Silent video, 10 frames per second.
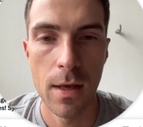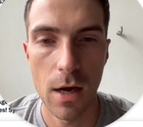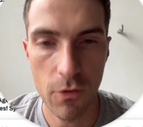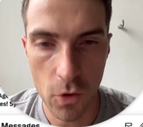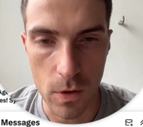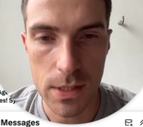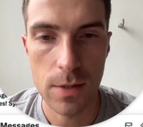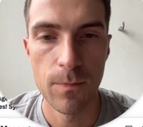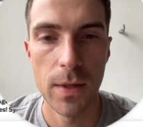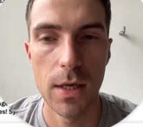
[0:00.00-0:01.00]
Of course,
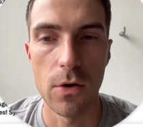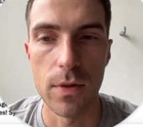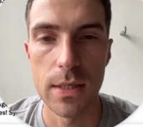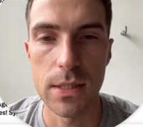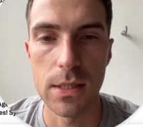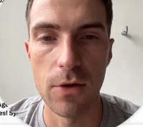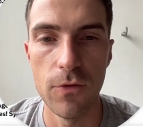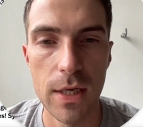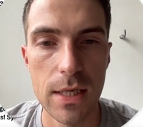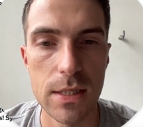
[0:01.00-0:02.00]
you know, this is
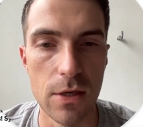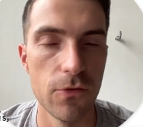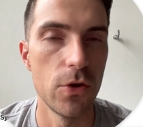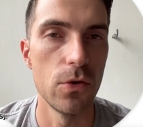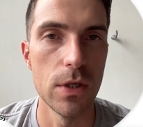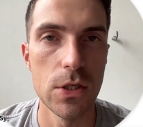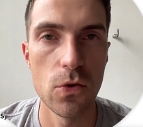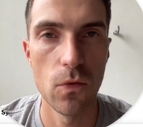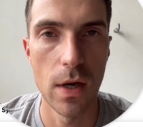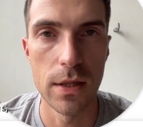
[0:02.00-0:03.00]
convenient if you need to
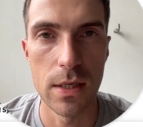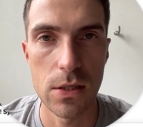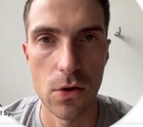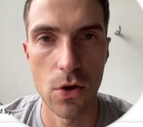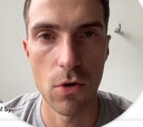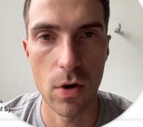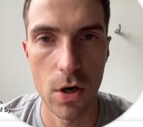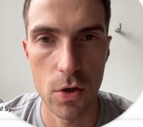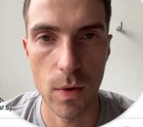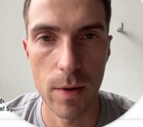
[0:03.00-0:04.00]
run this on your own
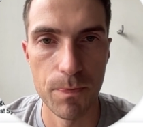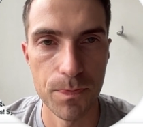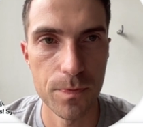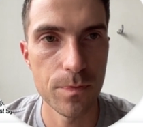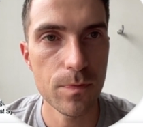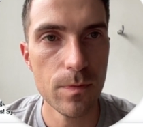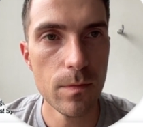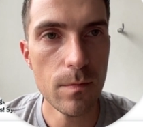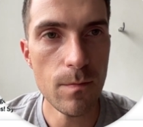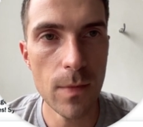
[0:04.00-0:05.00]
hardware.
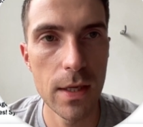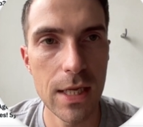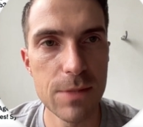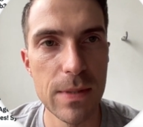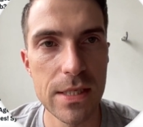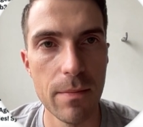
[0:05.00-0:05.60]
Last piece I'll